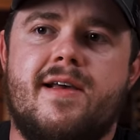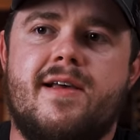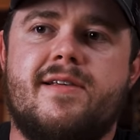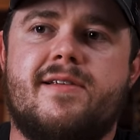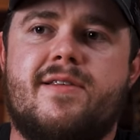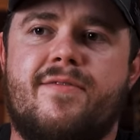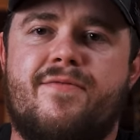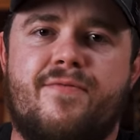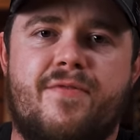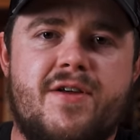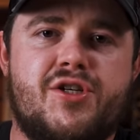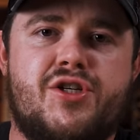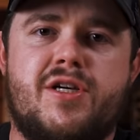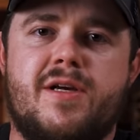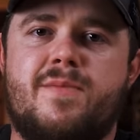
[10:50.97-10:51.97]
is the
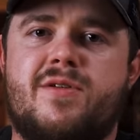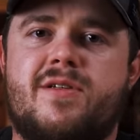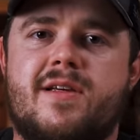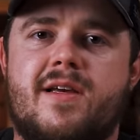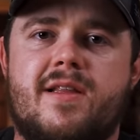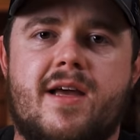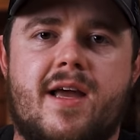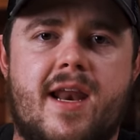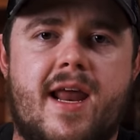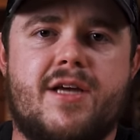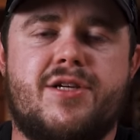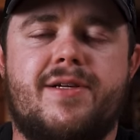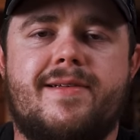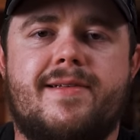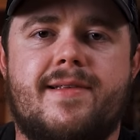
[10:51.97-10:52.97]
friendships and the
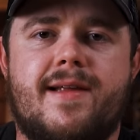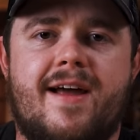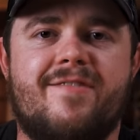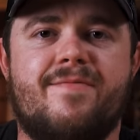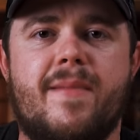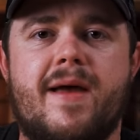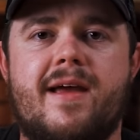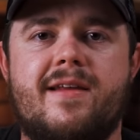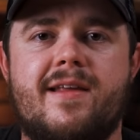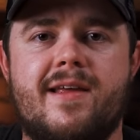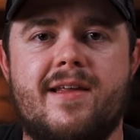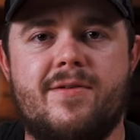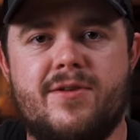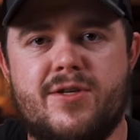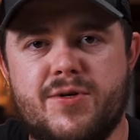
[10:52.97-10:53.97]
connections that I've made
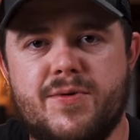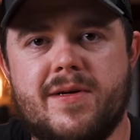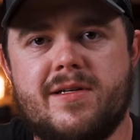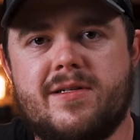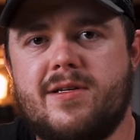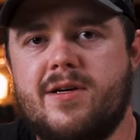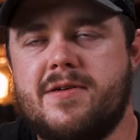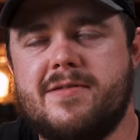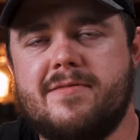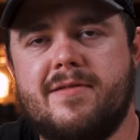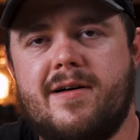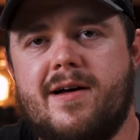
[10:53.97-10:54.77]
in doing so.